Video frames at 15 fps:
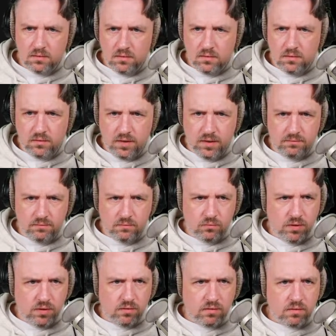Okay,
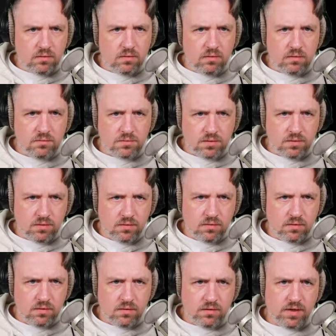we are closer.
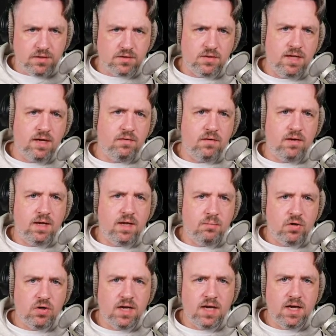Okay, so now our
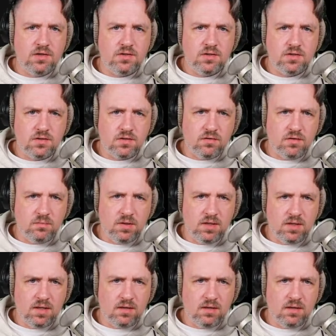neighbor cache is going to be